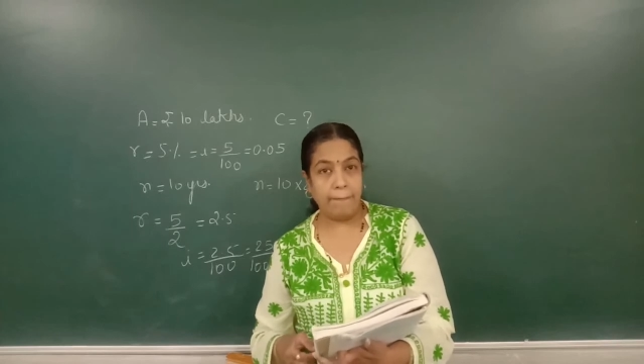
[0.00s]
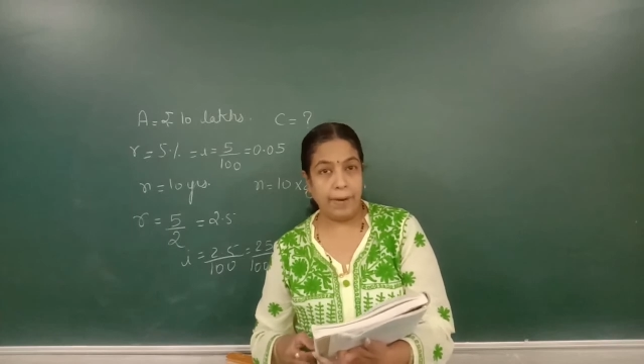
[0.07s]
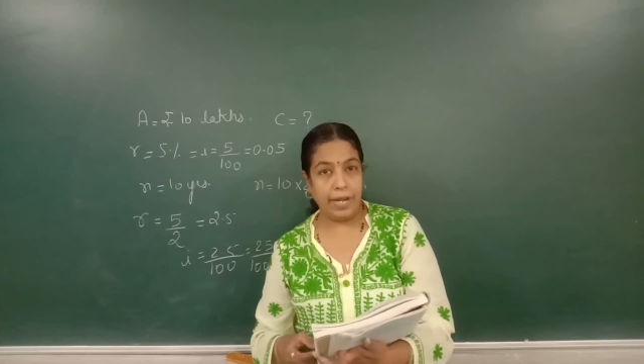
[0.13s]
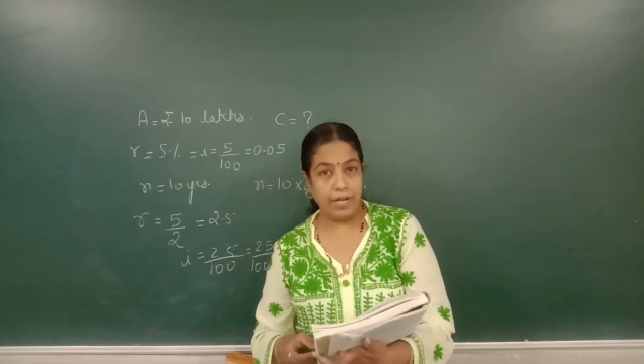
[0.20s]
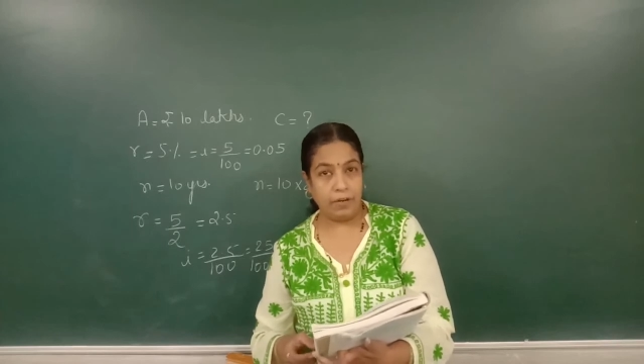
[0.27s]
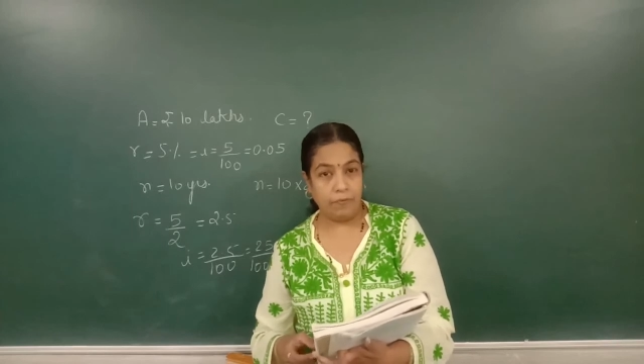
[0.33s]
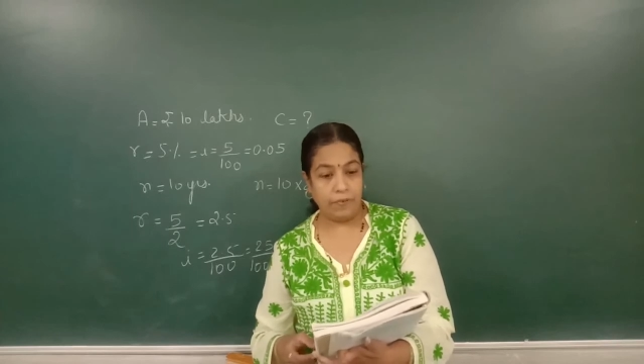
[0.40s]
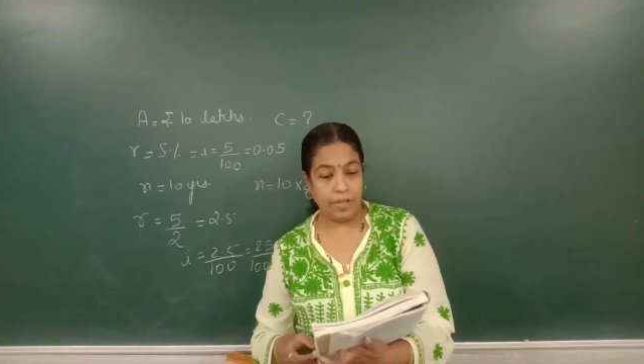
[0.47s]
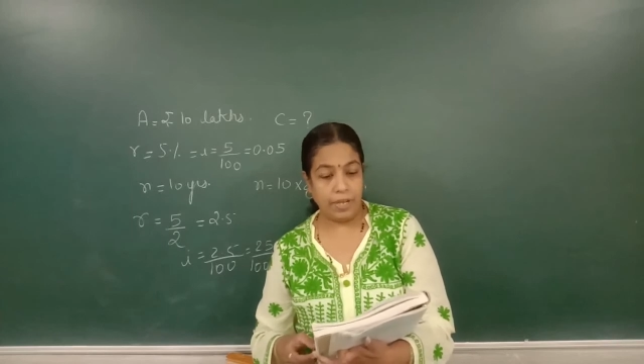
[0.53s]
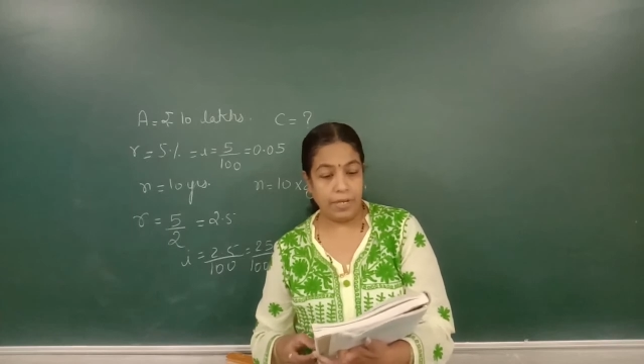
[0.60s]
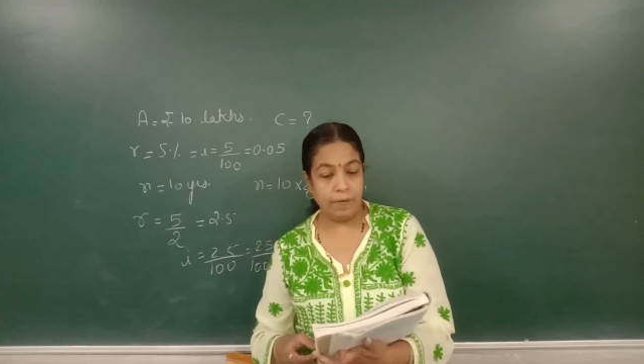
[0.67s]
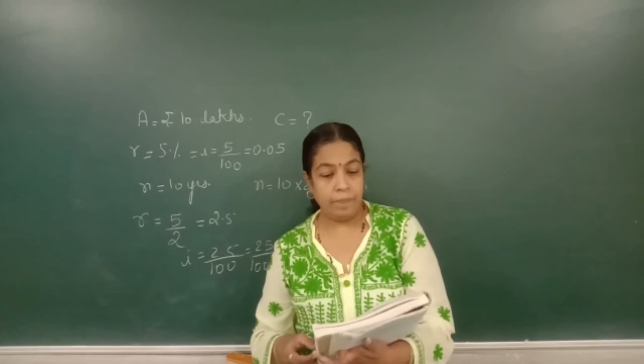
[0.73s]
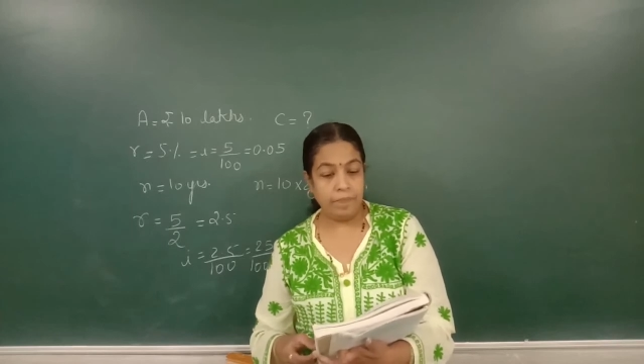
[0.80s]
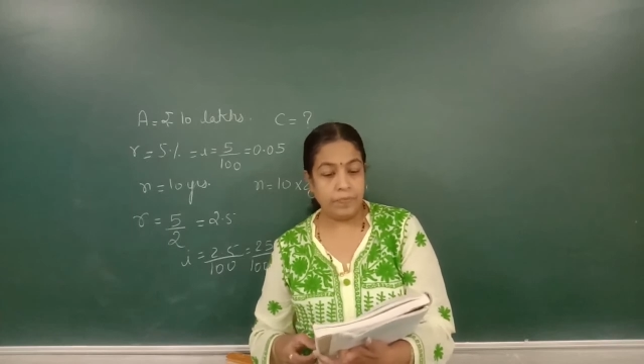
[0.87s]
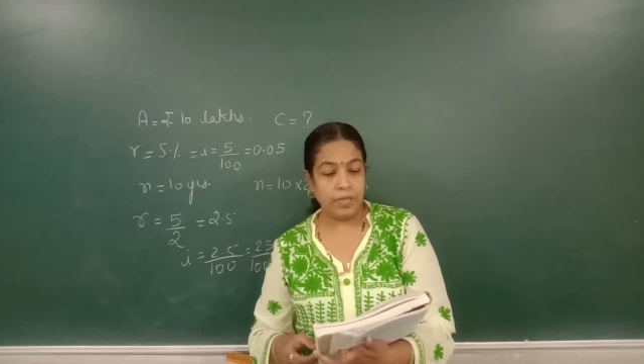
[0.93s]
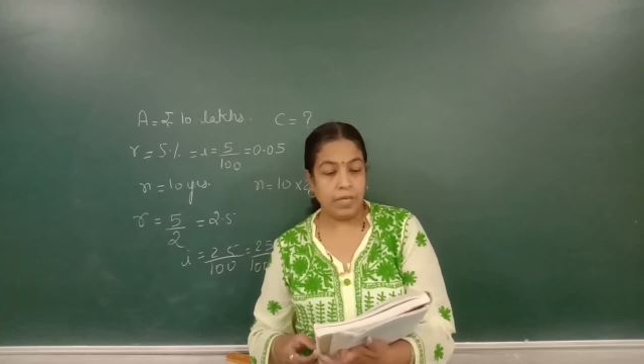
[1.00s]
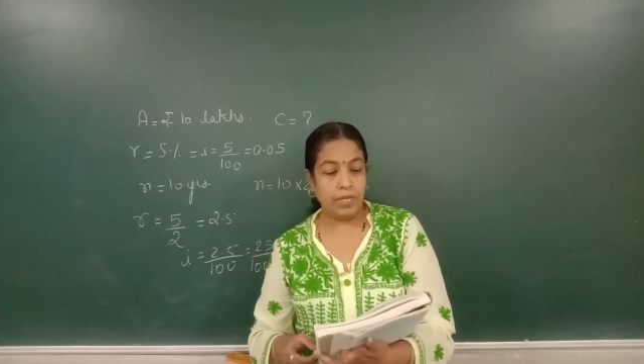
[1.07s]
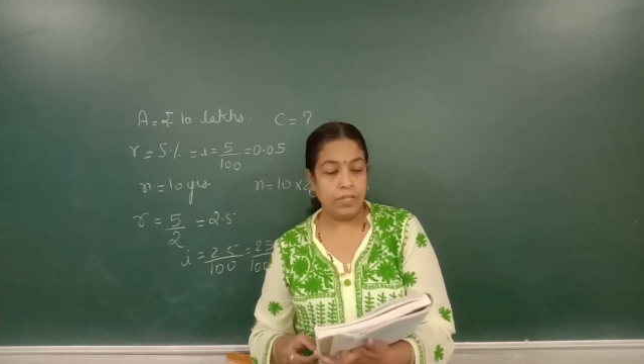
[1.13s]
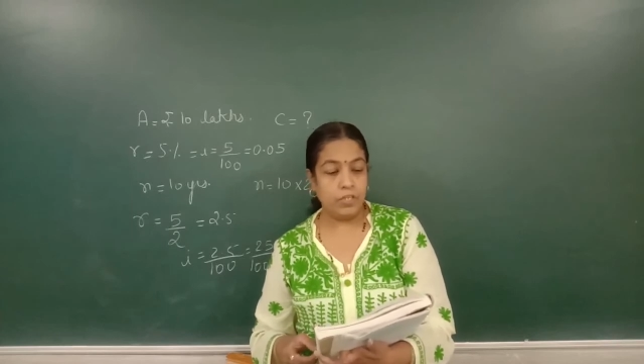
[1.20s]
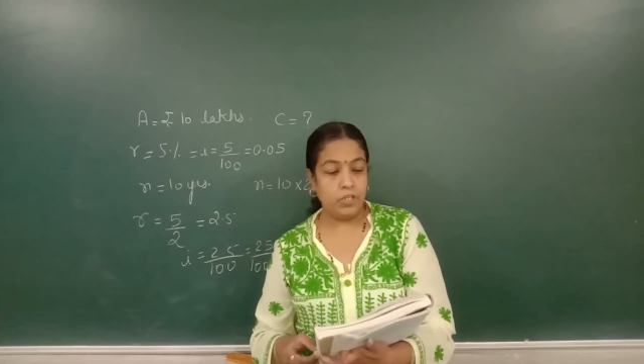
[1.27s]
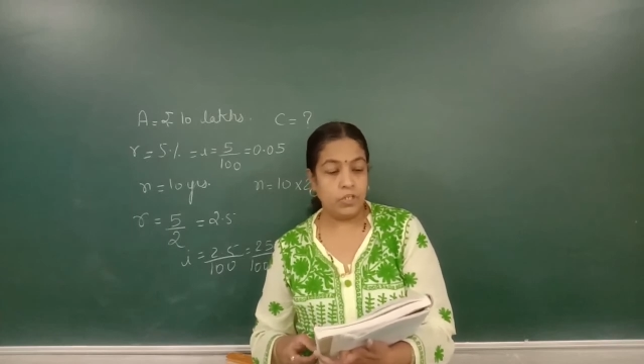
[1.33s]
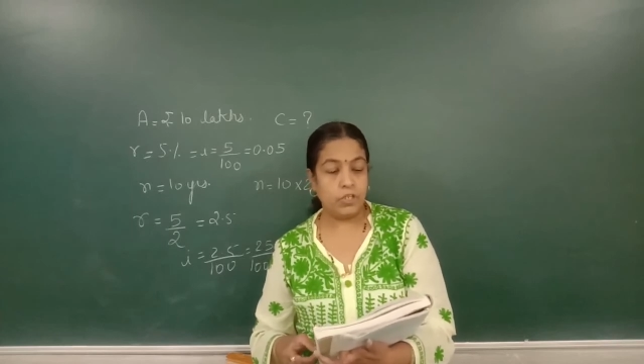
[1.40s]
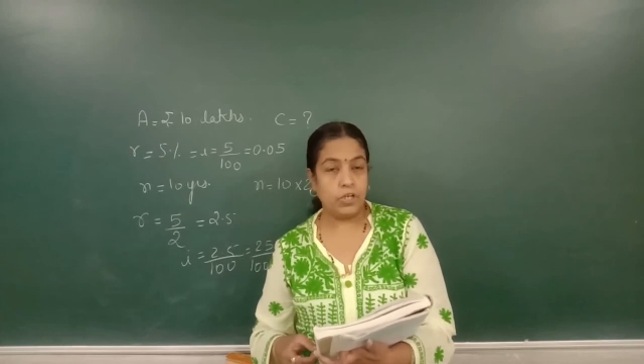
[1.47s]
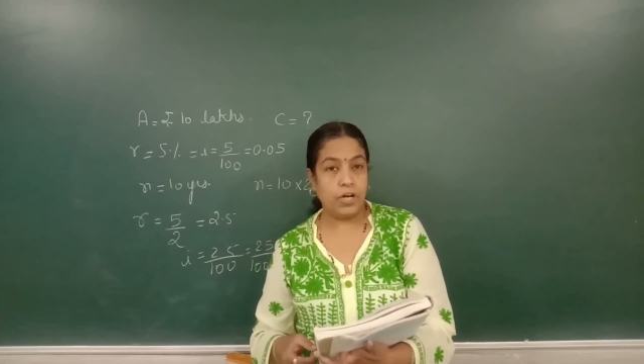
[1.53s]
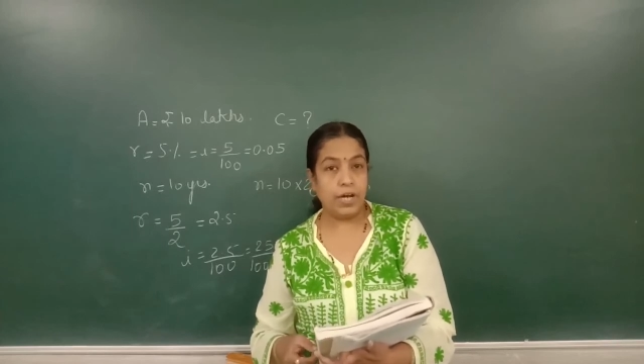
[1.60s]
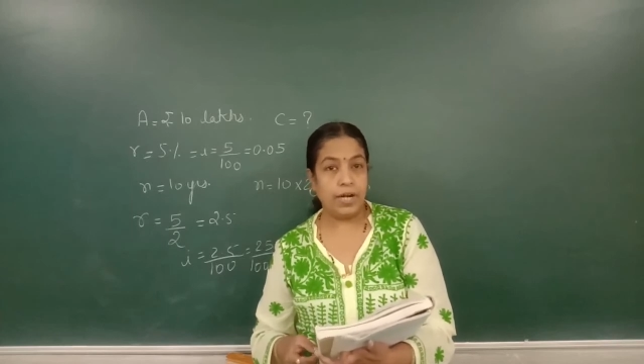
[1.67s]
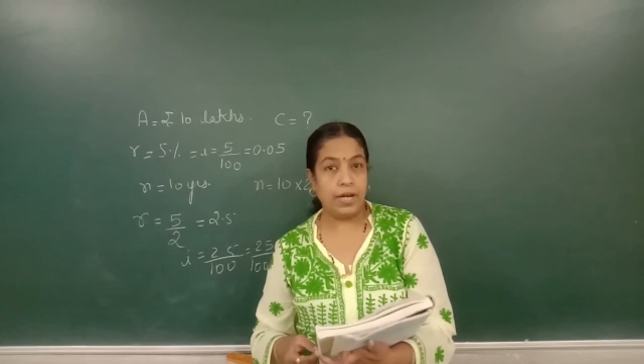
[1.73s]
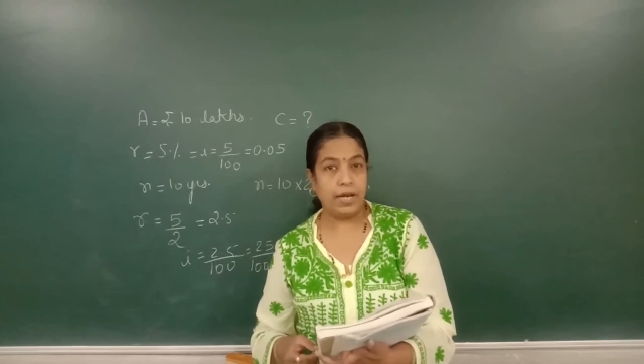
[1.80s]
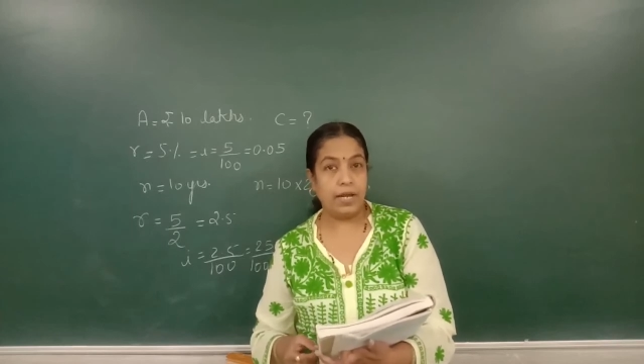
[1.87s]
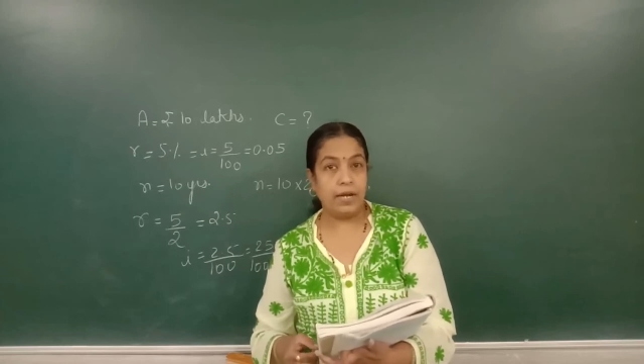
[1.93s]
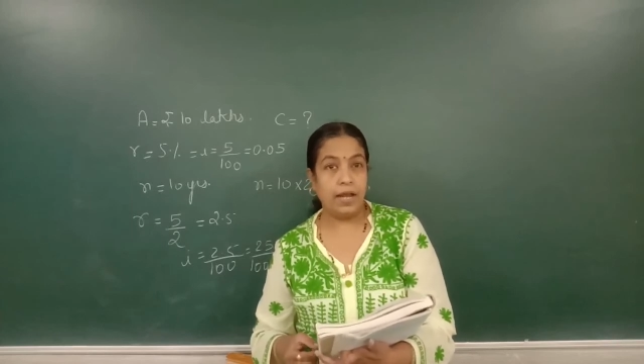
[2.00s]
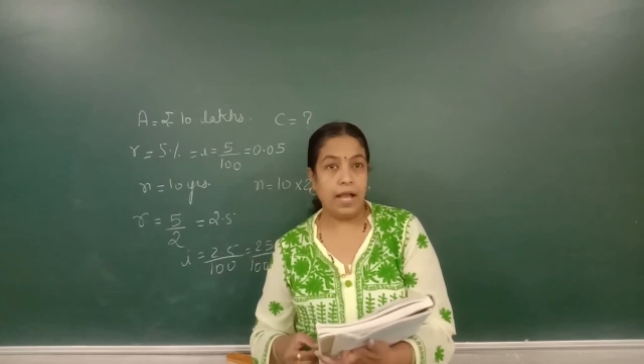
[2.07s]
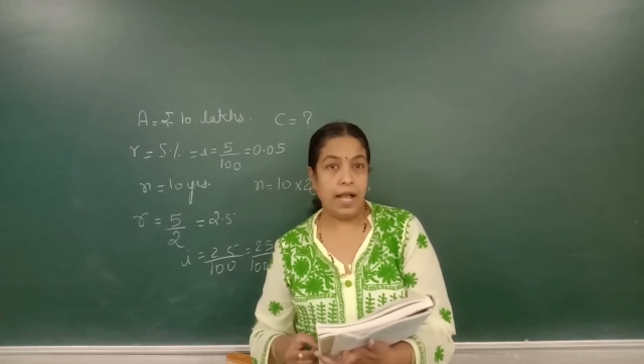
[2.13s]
between insurer